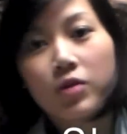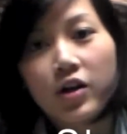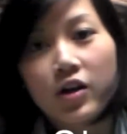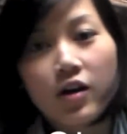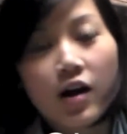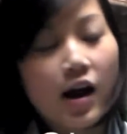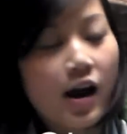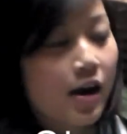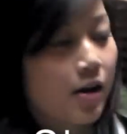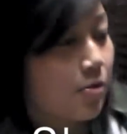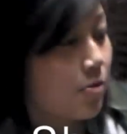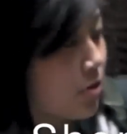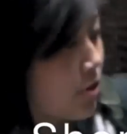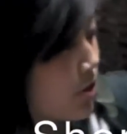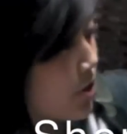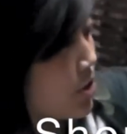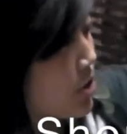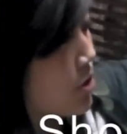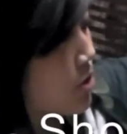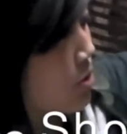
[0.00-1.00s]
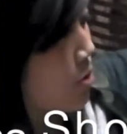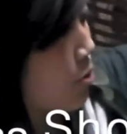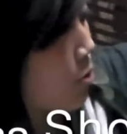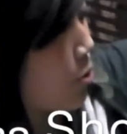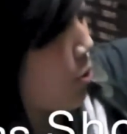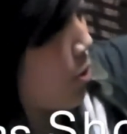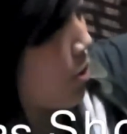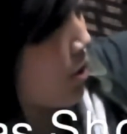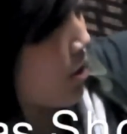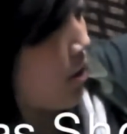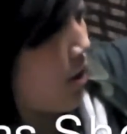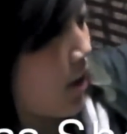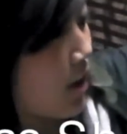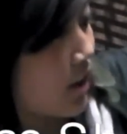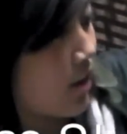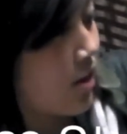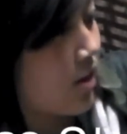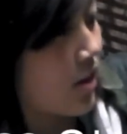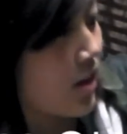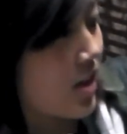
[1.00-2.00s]
where I really scored a
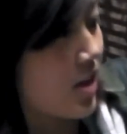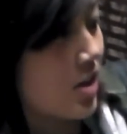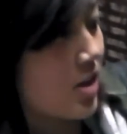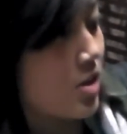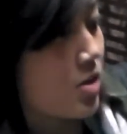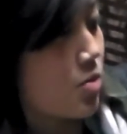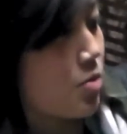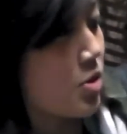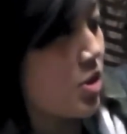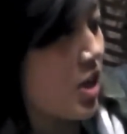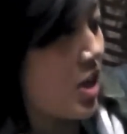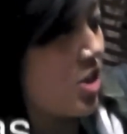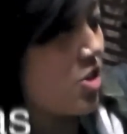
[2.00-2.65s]
lot of things was